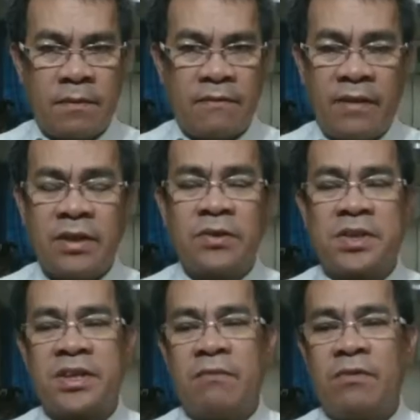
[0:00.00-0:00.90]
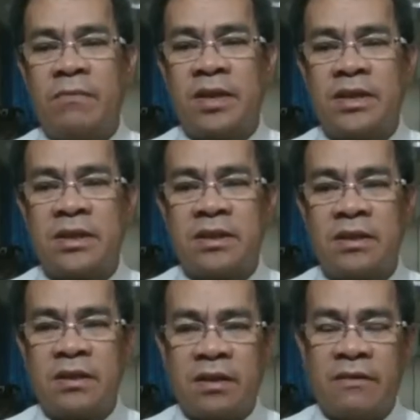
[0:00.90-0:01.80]
vector sum of these
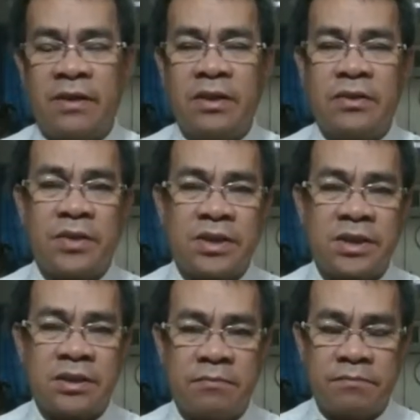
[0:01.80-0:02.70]
three vectors?